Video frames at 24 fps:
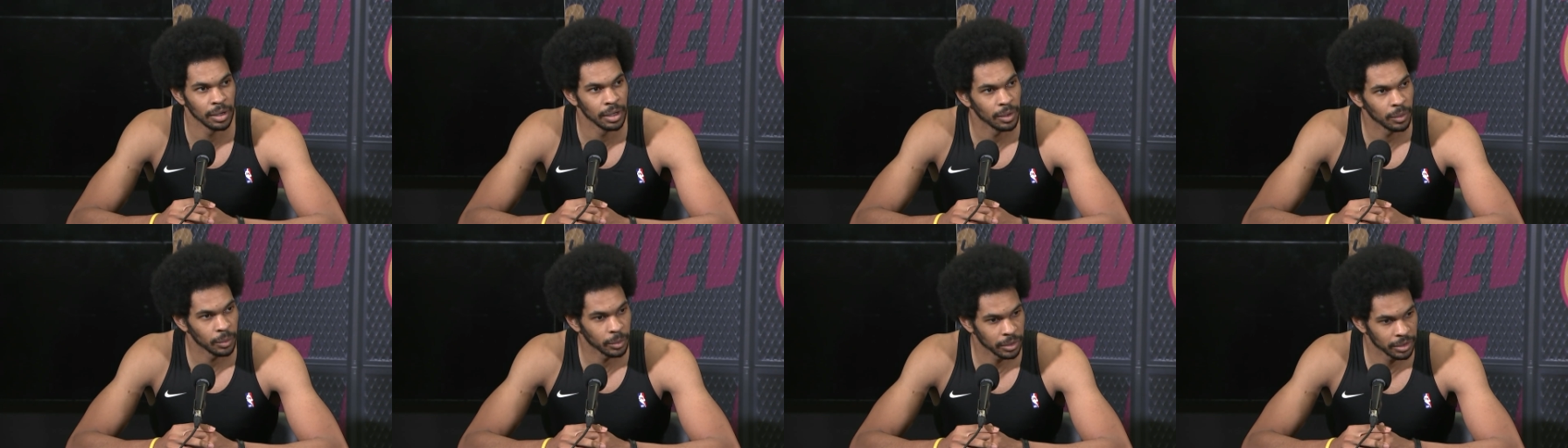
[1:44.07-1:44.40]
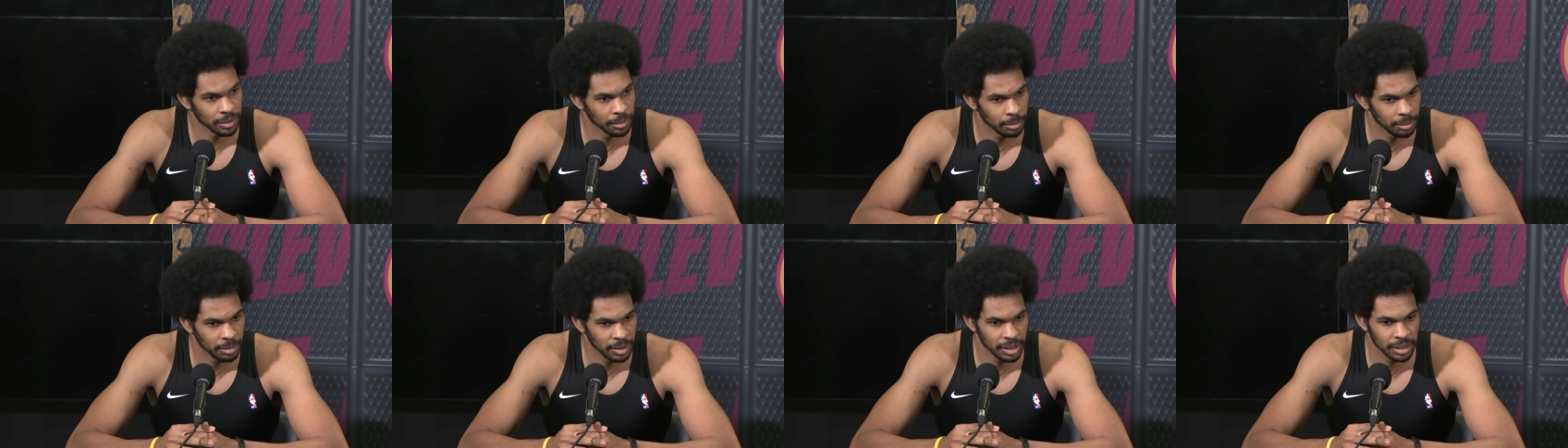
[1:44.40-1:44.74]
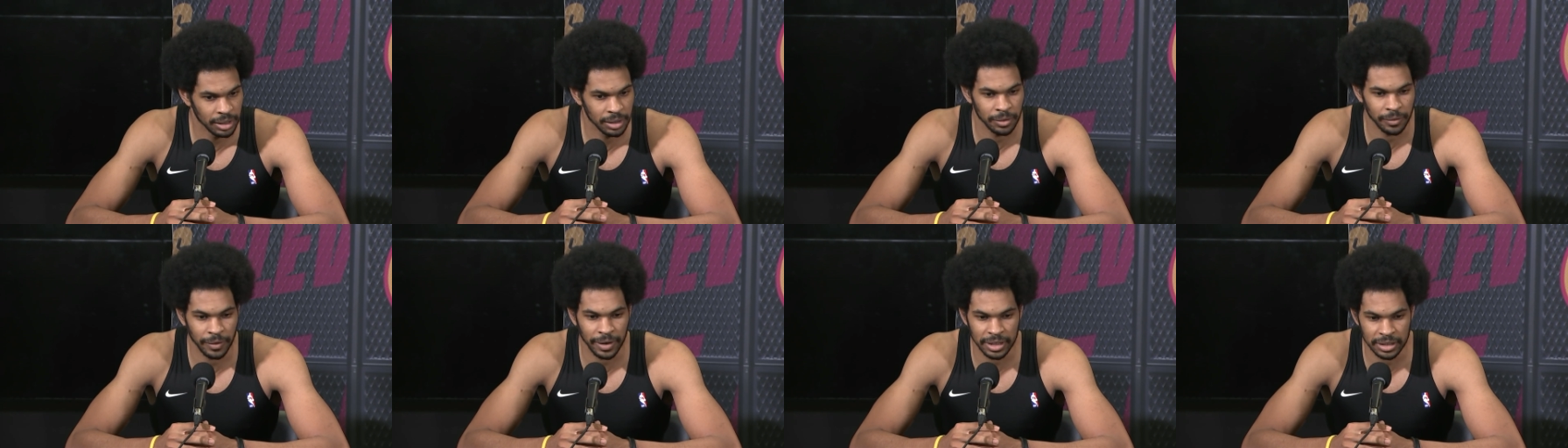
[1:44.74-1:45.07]
where to be,
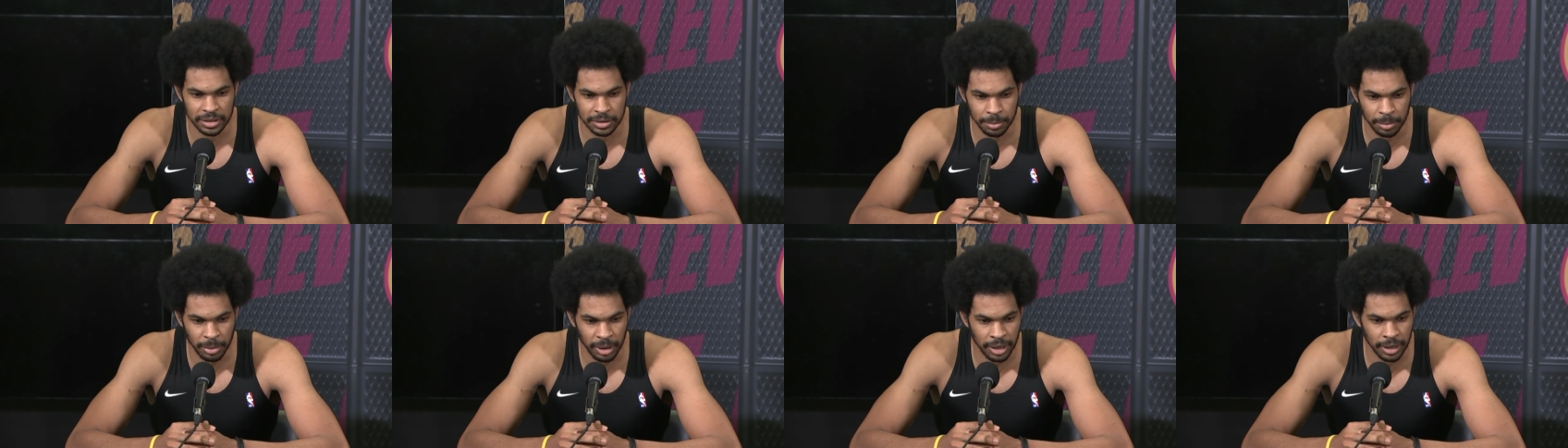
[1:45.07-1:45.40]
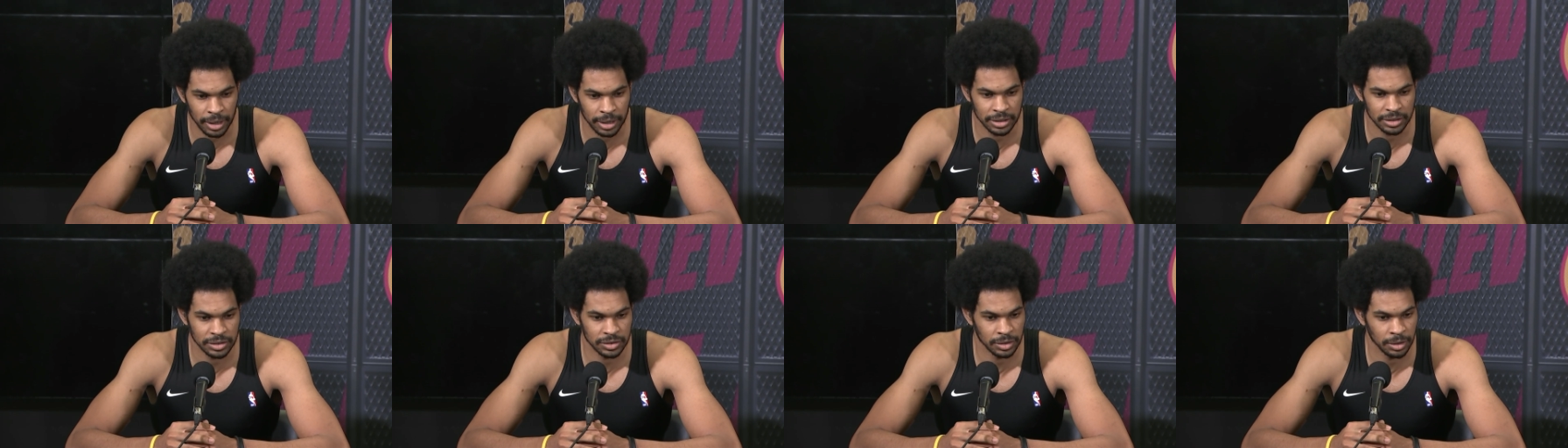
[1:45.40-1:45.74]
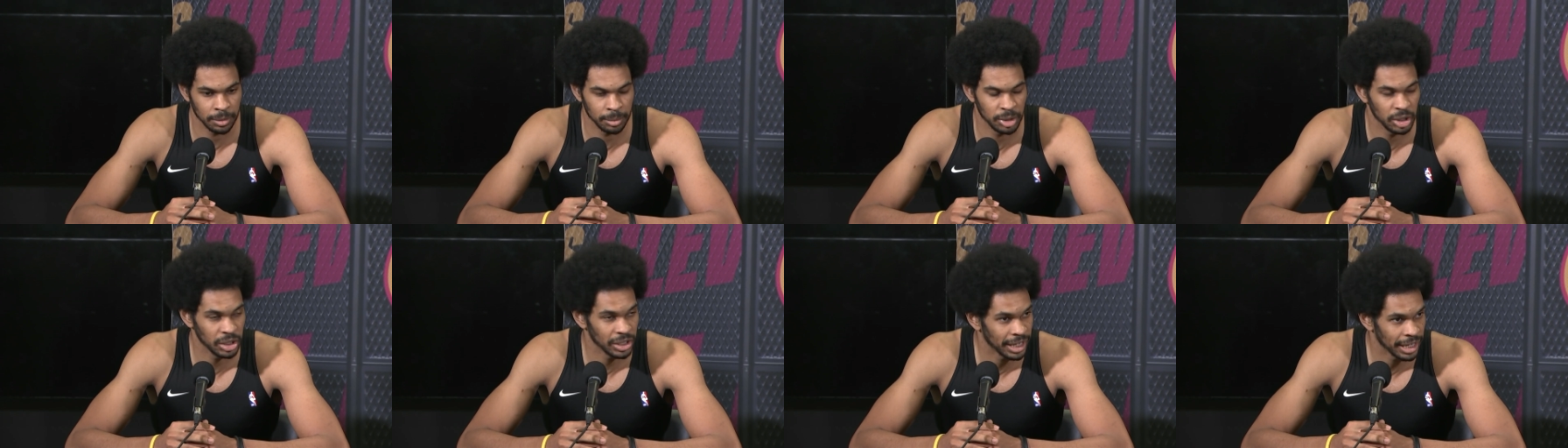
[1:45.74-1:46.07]
the right spots,
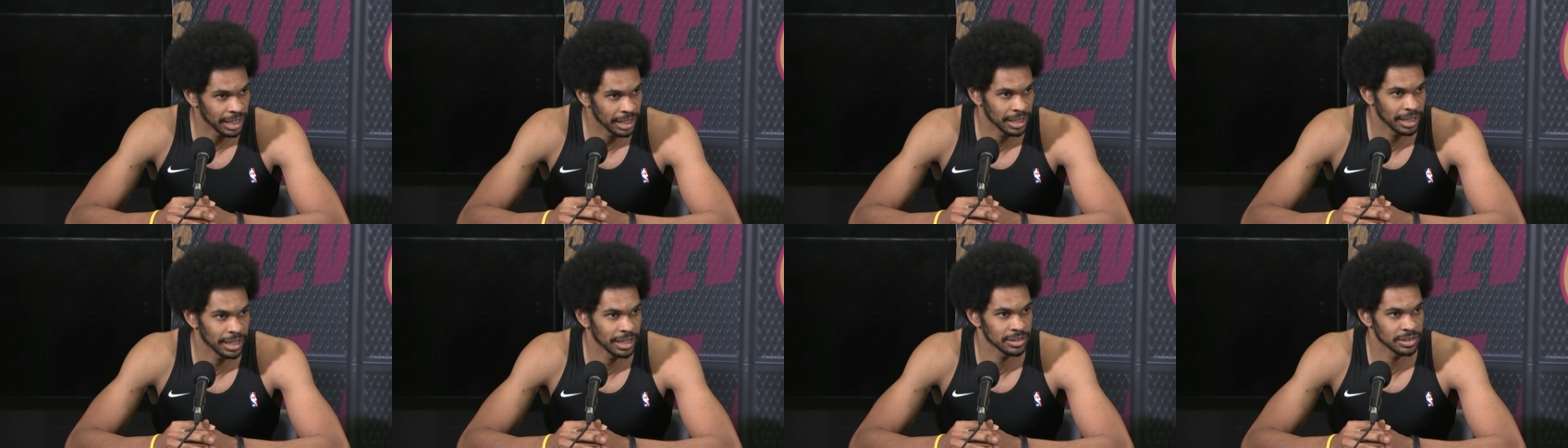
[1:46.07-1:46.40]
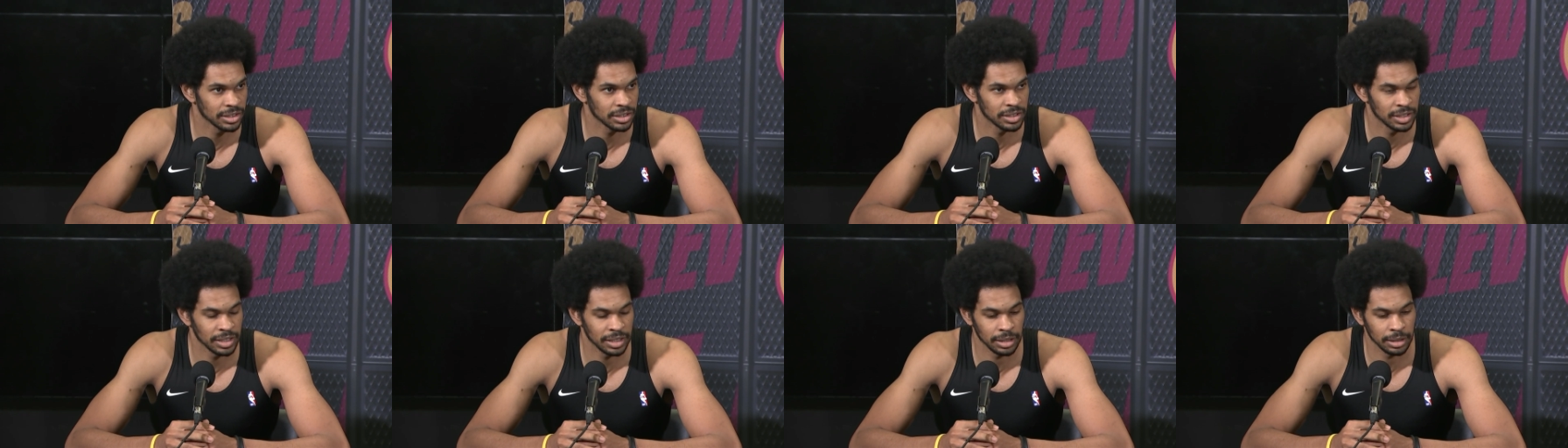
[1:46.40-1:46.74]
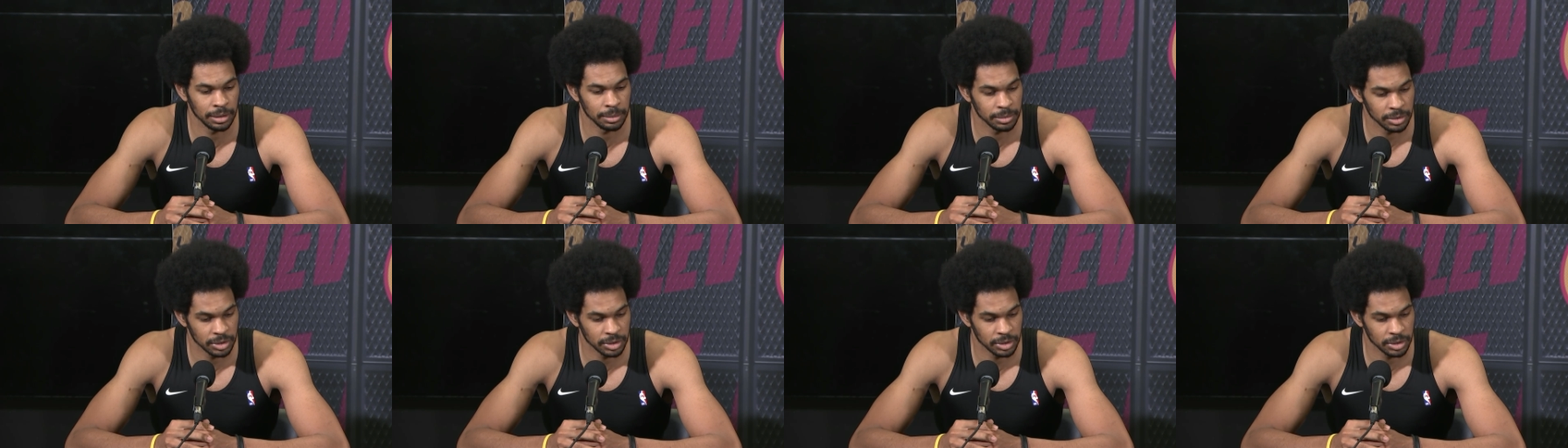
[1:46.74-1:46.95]
communicating as a team.